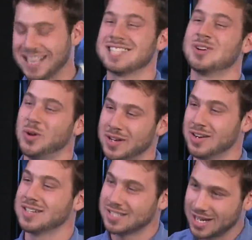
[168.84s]
that's a whole
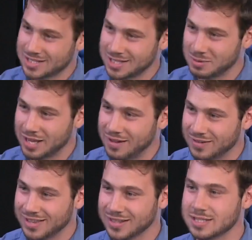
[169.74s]
other discussion that we'll have
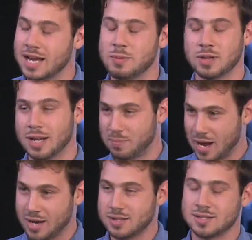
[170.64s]
another time. You got to
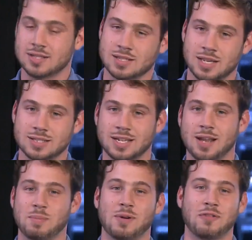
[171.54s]
practice these things to
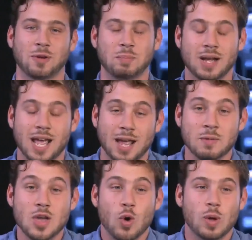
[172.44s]
get it perfect. But hey,
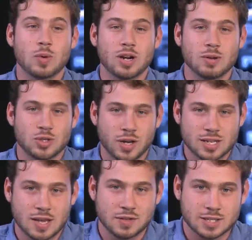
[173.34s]
we want to know what you
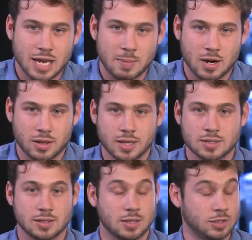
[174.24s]
guys have to say about all
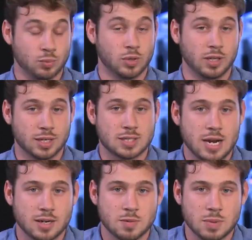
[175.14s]
this. It's really
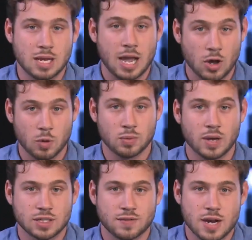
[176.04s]
exciting to me. I hope you
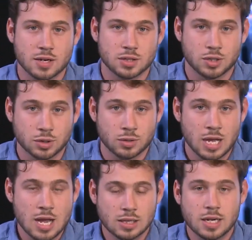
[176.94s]
guys find it too.
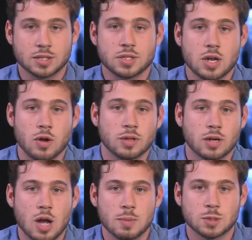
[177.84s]
Let us know in the
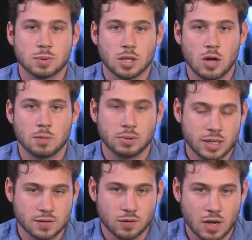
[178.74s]
comments below, and
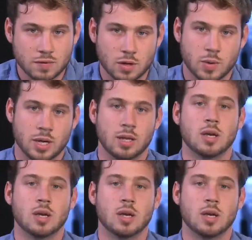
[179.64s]
please, if you haven't already,